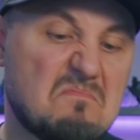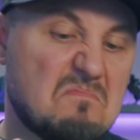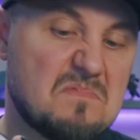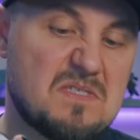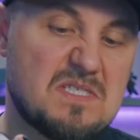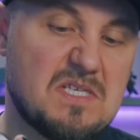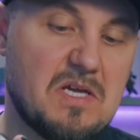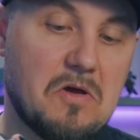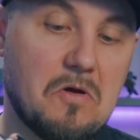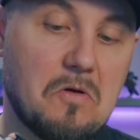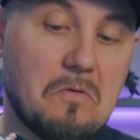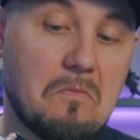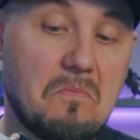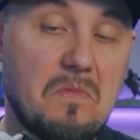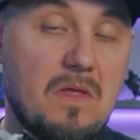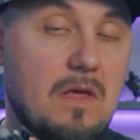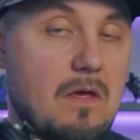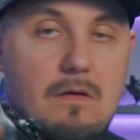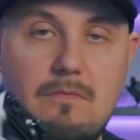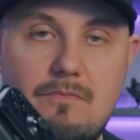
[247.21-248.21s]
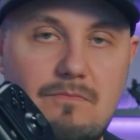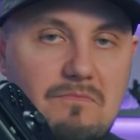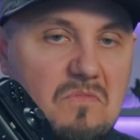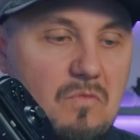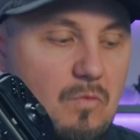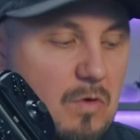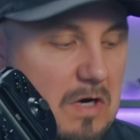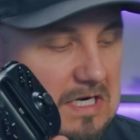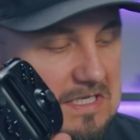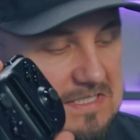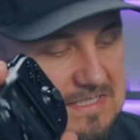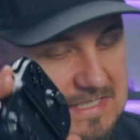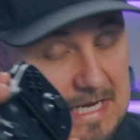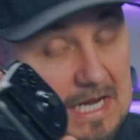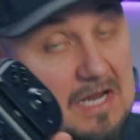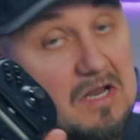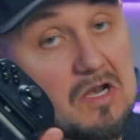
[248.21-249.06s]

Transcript: So we're gonna say